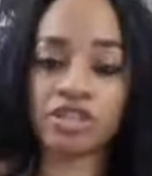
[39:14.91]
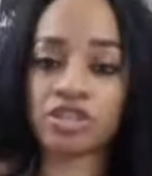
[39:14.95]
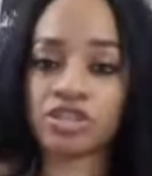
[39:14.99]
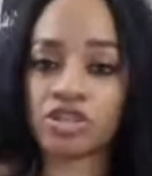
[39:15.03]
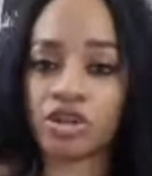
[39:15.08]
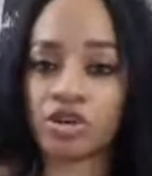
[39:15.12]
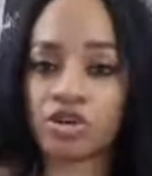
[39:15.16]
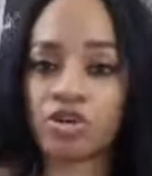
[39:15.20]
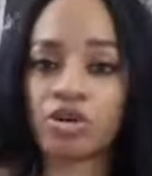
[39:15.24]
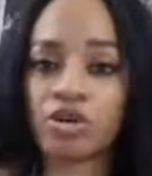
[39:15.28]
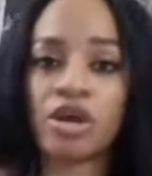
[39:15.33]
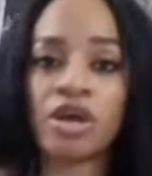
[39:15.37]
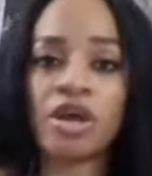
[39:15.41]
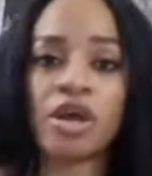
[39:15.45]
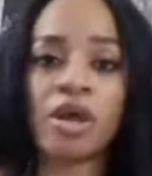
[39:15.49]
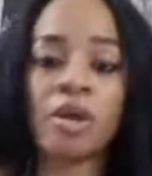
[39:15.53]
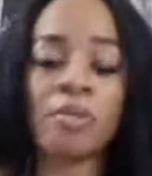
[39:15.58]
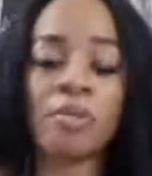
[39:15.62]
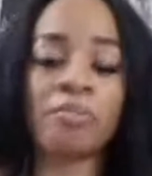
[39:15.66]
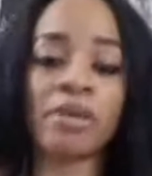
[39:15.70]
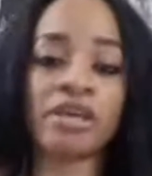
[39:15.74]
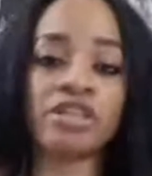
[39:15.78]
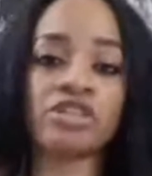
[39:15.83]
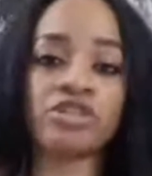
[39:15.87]
So
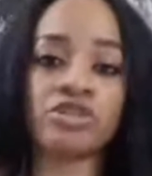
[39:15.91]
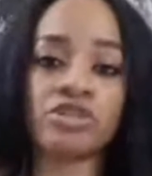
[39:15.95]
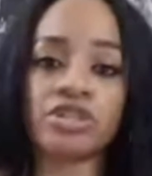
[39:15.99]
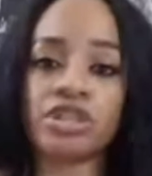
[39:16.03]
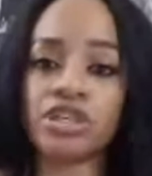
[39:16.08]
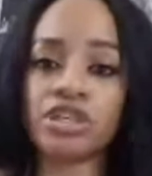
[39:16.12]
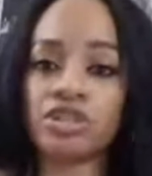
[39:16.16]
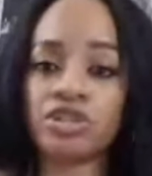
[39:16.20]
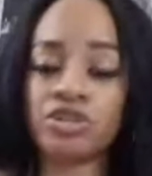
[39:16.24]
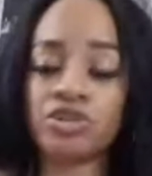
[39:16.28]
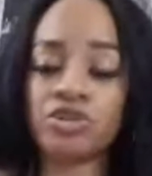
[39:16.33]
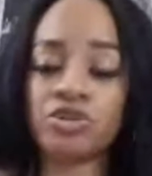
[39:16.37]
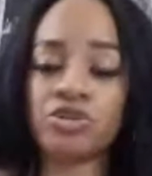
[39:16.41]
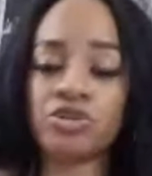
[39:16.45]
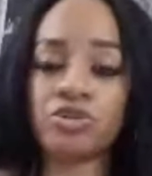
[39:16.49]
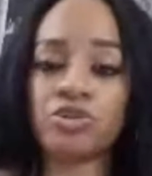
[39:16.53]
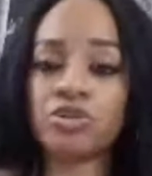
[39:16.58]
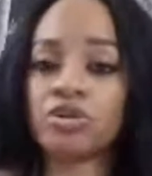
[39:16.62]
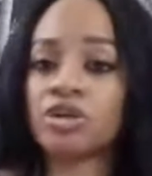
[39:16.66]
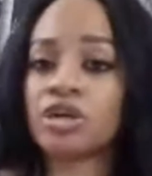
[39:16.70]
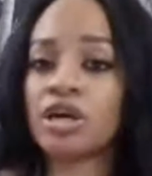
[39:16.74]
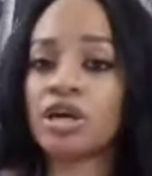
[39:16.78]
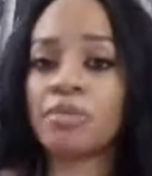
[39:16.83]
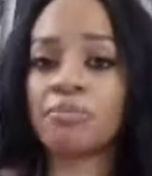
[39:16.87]
make sure that
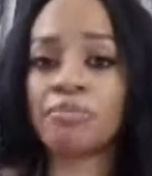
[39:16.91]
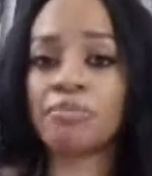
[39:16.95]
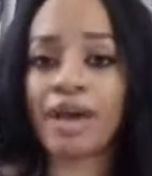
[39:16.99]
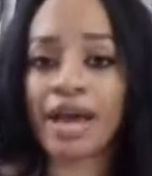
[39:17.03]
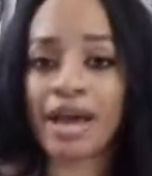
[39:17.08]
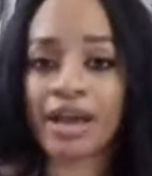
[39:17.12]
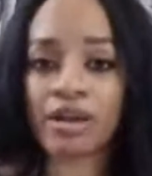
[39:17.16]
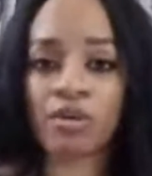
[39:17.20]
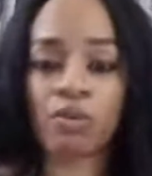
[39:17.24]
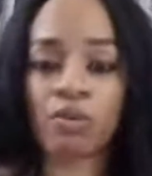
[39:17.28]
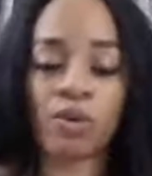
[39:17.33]
you come back,